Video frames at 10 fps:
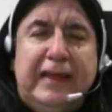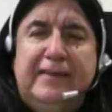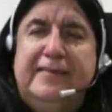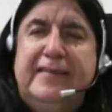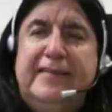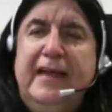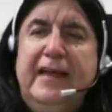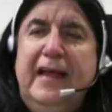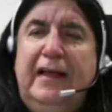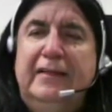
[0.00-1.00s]

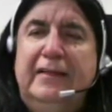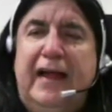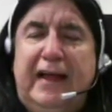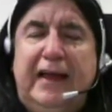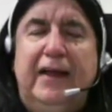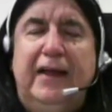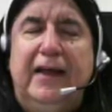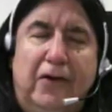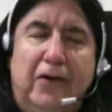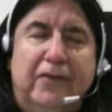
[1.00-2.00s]
lying on
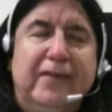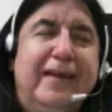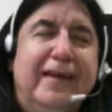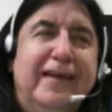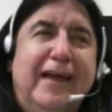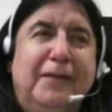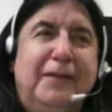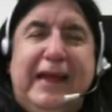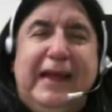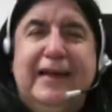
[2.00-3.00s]
and being
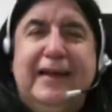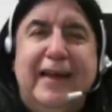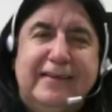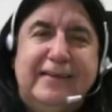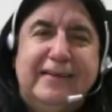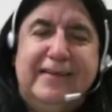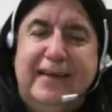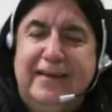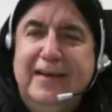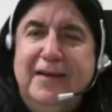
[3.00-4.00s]
connected
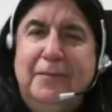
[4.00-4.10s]
by